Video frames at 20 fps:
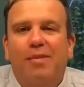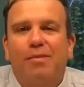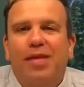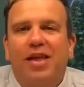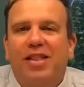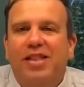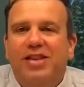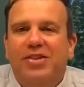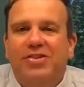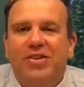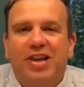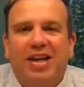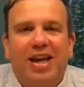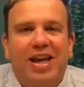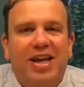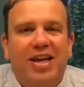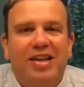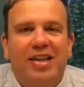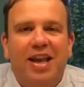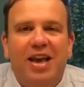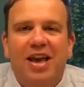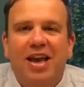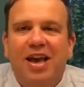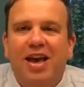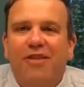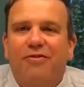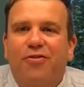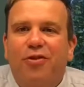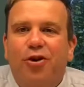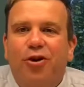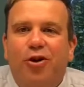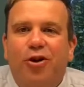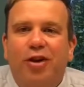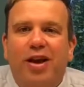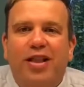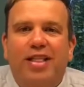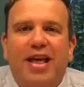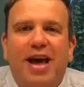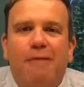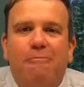And this, again, if you're
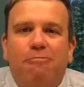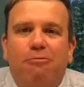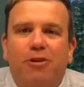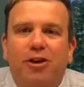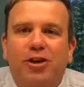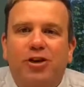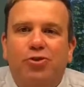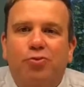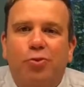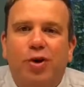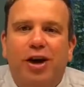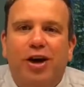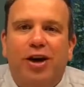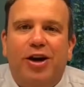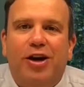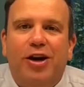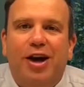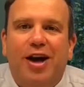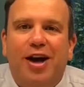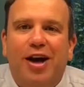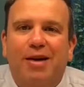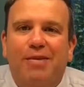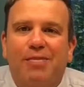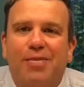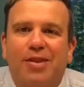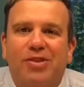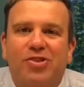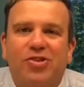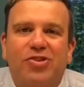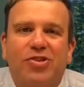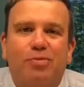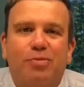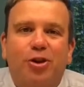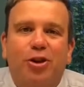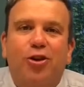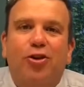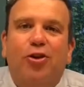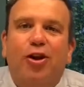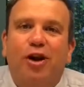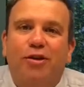at that place where this is something
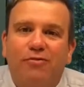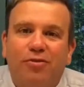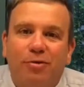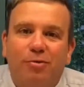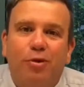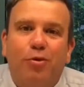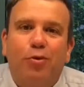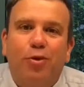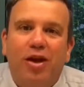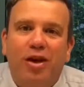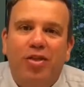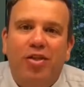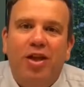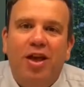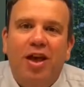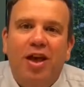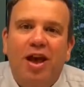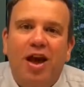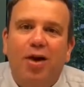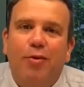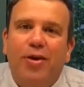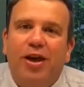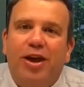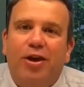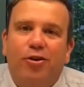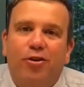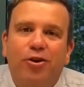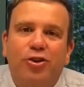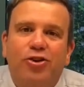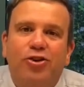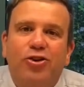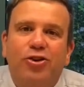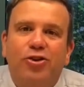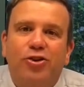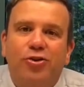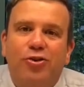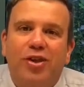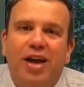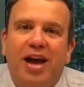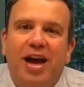you're comfortable with, we encourage you to
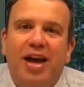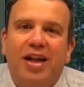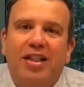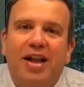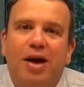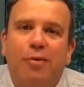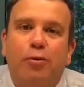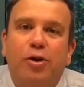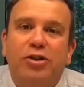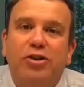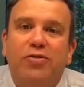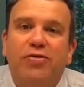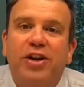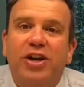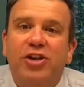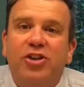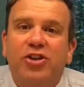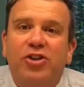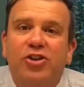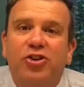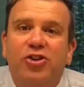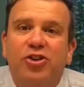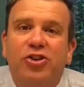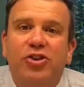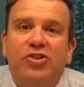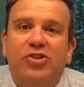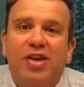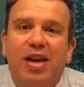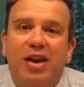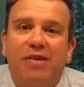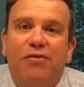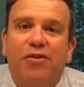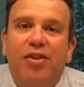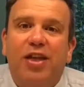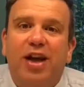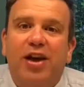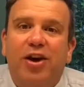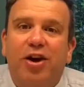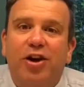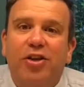do that. Reservations, you can sign up for
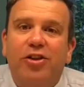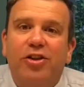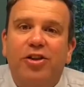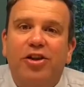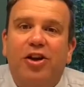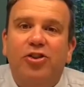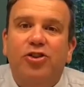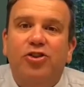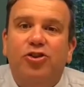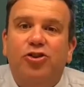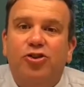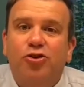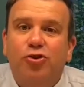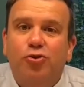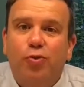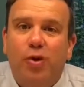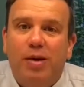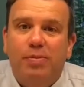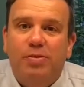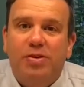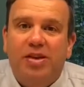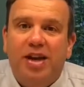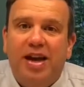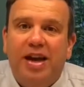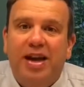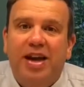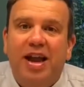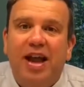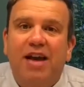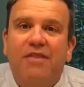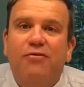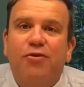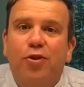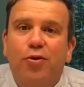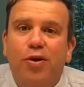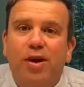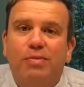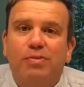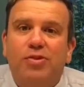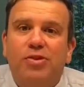that on the church website,
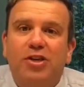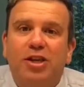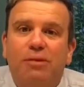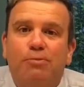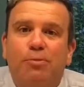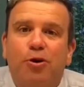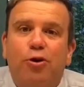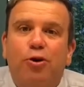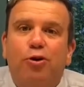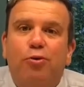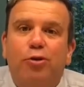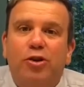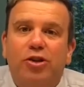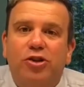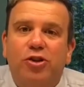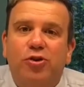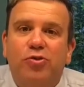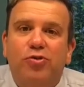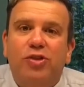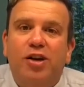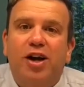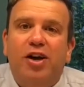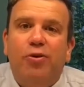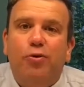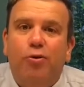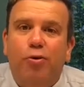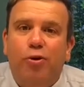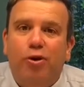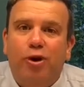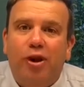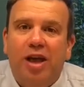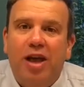fumcbocaraton.org.